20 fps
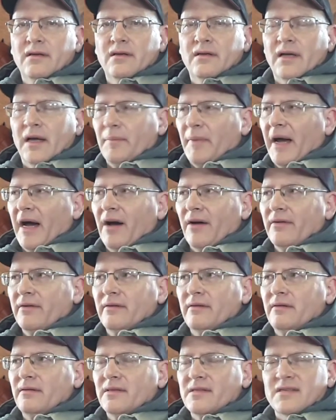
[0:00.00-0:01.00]

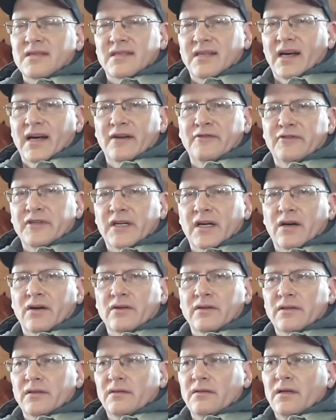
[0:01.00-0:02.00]
about stuff,
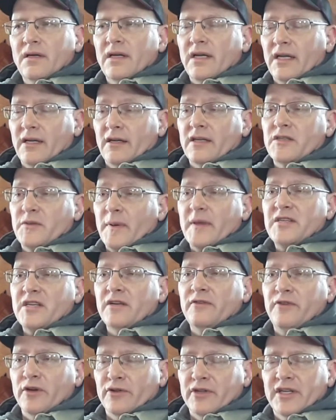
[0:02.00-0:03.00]

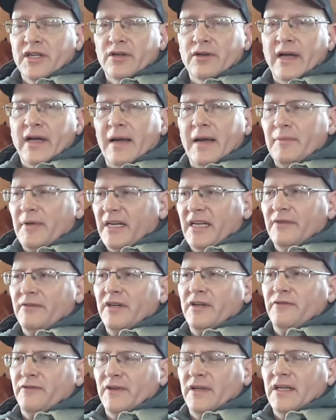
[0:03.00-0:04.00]
especially if you're the new But
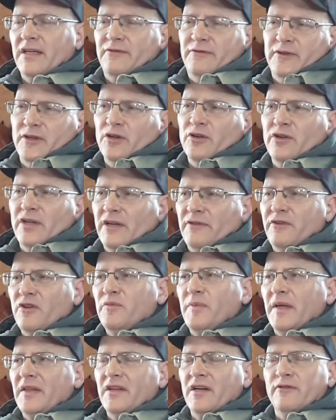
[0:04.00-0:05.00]
even if
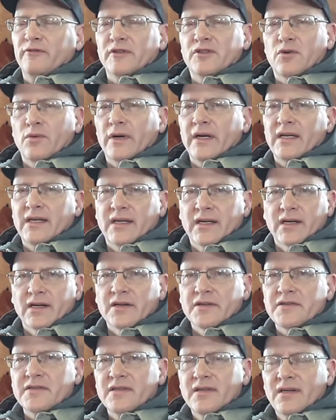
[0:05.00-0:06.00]
you've been there for 20
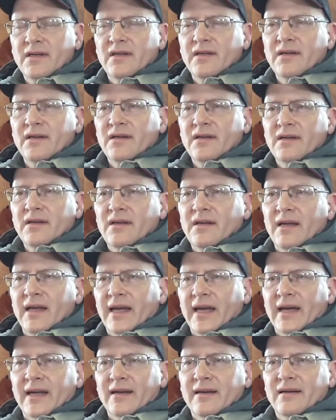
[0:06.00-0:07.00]
years
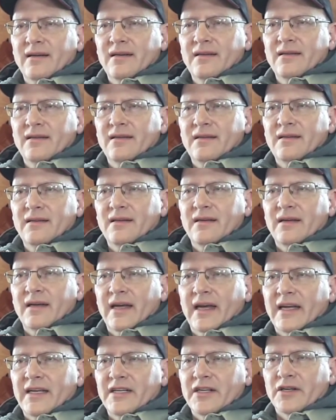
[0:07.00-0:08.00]
and
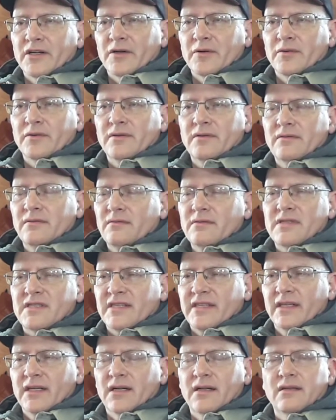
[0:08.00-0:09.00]
you're
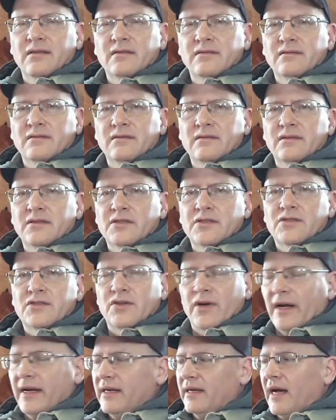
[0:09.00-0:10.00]
still
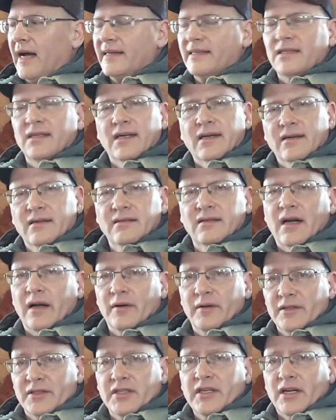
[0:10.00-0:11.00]
trying not
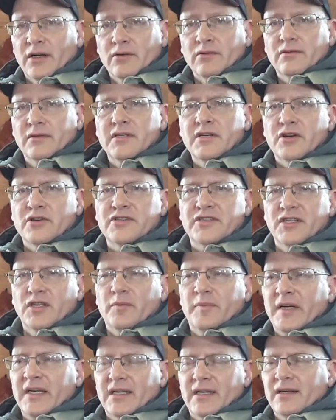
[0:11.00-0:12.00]
to, you're
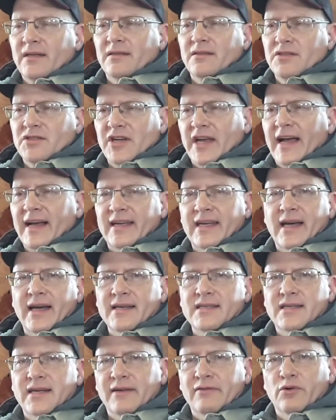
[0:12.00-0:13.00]
still being a
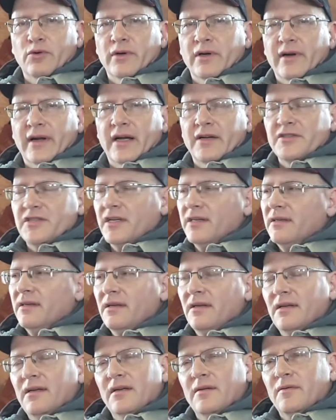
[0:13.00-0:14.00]
jackass to everyone around you,
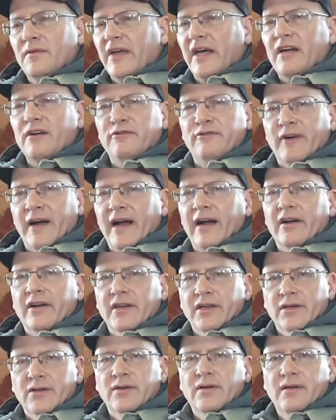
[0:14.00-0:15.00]
they ought to fire
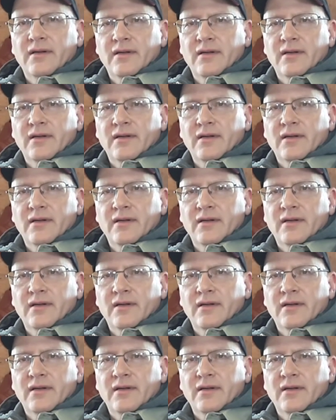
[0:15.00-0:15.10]
you,